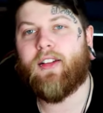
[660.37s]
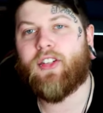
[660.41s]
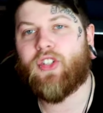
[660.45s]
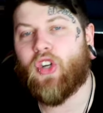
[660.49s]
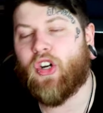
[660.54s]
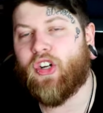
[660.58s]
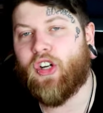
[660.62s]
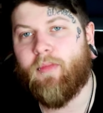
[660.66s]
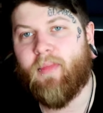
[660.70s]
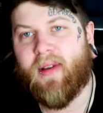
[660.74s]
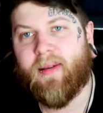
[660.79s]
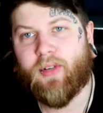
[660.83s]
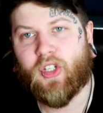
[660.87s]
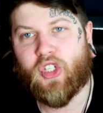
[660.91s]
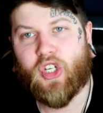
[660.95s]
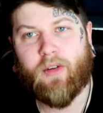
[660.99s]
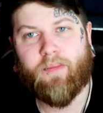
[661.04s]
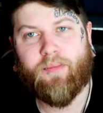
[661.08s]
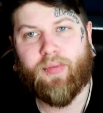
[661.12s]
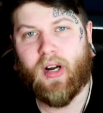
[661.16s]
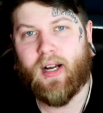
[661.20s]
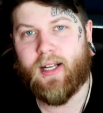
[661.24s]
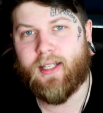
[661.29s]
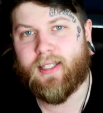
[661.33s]
The starter
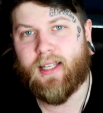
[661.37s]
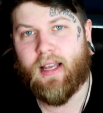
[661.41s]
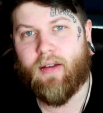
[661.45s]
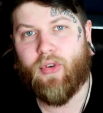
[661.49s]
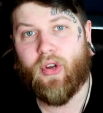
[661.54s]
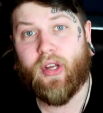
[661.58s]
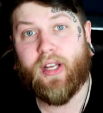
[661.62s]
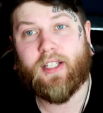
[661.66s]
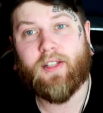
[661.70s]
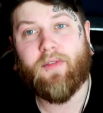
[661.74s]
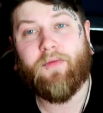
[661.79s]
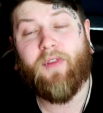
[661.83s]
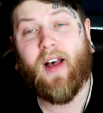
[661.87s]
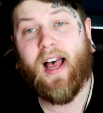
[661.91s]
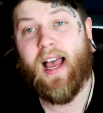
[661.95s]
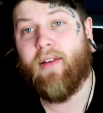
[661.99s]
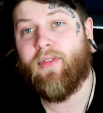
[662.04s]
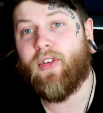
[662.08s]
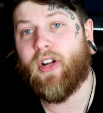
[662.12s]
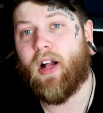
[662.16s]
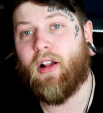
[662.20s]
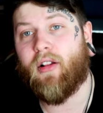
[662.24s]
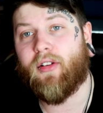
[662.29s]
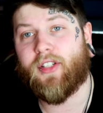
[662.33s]
membership bronze level, it's
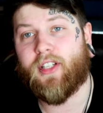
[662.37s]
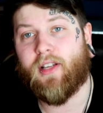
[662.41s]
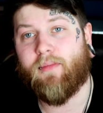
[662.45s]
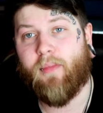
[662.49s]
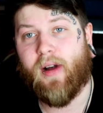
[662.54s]
$5